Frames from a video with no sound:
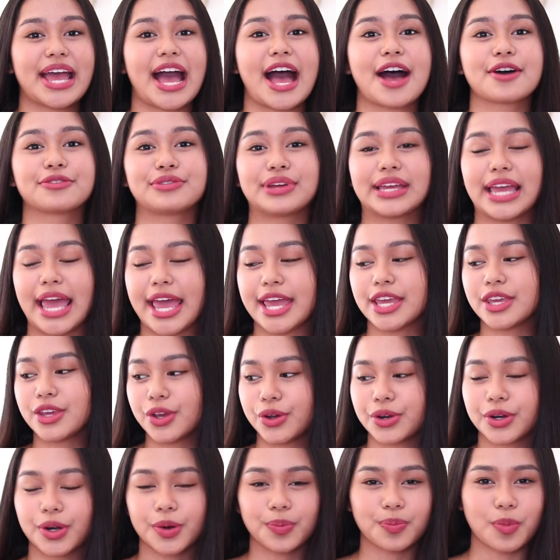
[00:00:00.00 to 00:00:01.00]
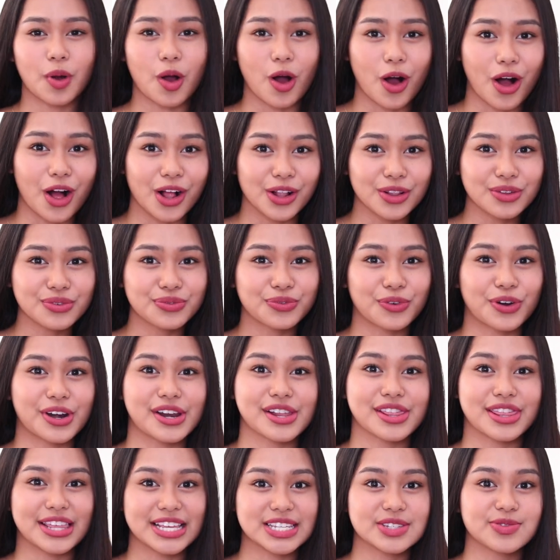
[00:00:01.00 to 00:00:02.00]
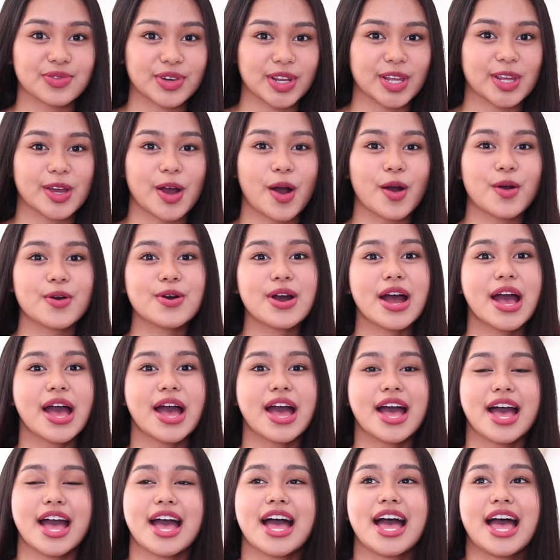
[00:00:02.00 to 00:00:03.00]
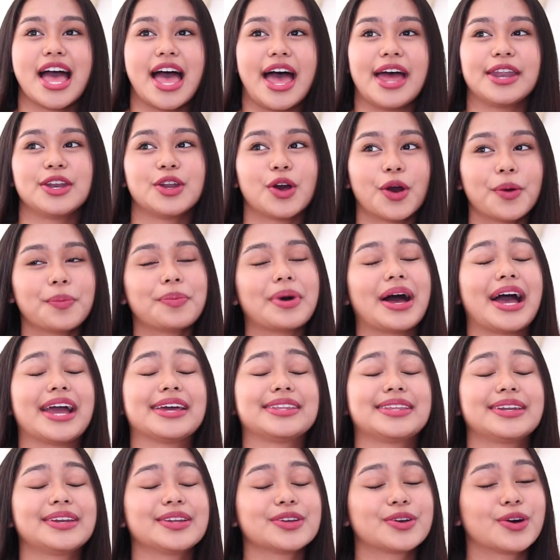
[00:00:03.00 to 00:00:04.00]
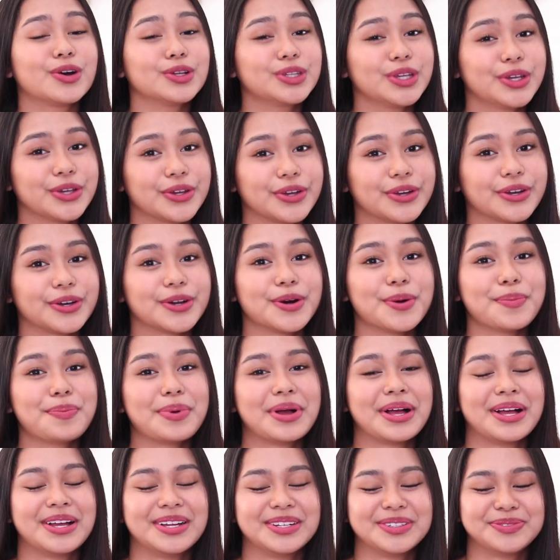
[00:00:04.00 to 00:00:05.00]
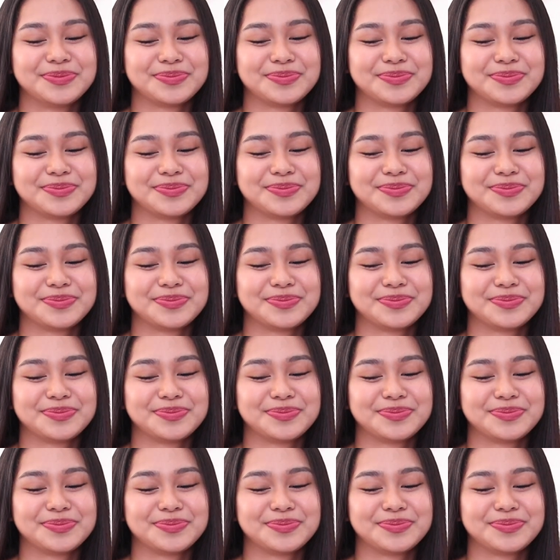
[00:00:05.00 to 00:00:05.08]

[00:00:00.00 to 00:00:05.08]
be having a Europe haul for this video. And nope, I didn't go to Europe.